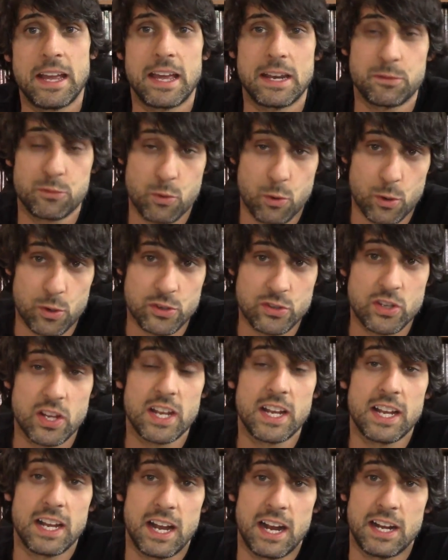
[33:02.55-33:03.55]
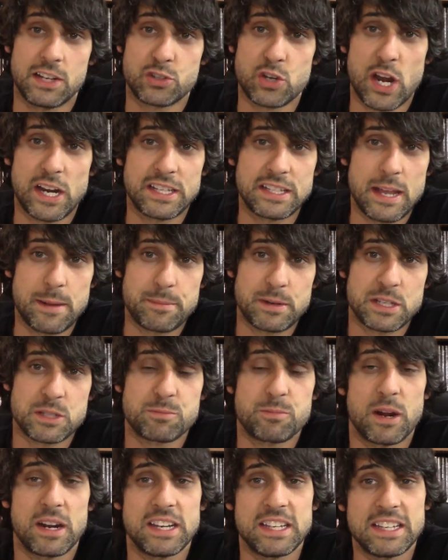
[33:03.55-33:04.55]
And of course, uh, Johnny and his
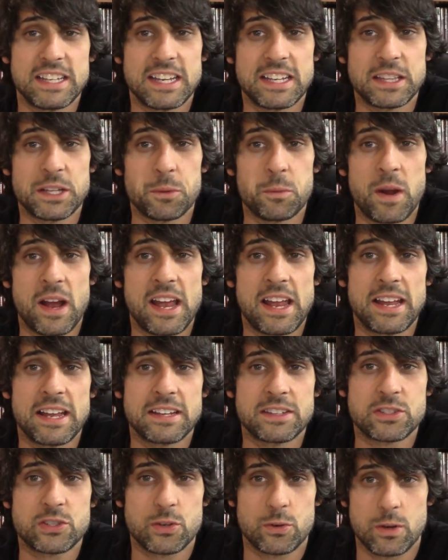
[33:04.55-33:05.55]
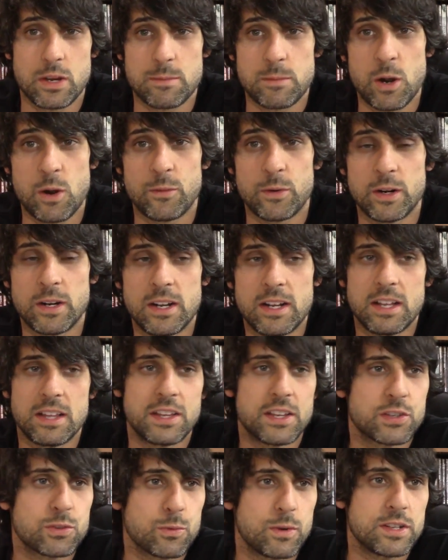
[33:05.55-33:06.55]
buddy get in the way and screw him over.
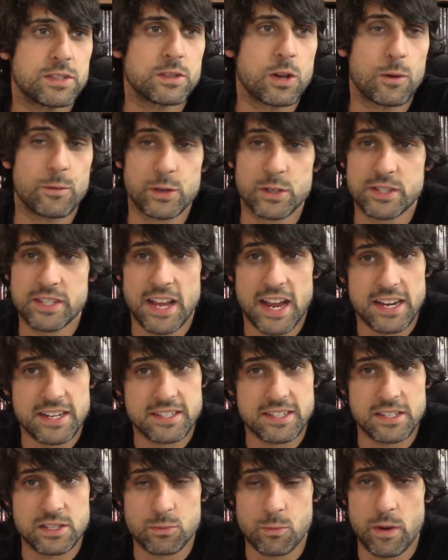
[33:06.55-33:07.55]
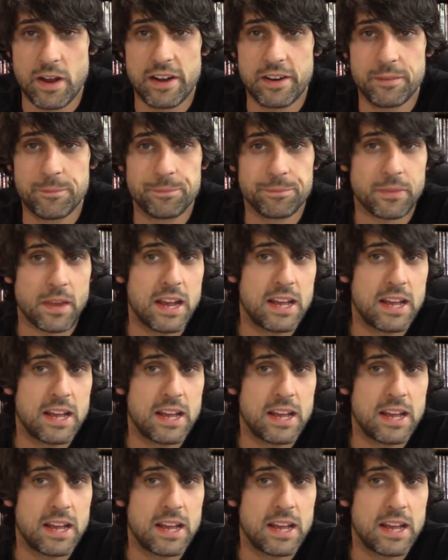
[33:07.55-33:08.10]
This one's oversexed as well.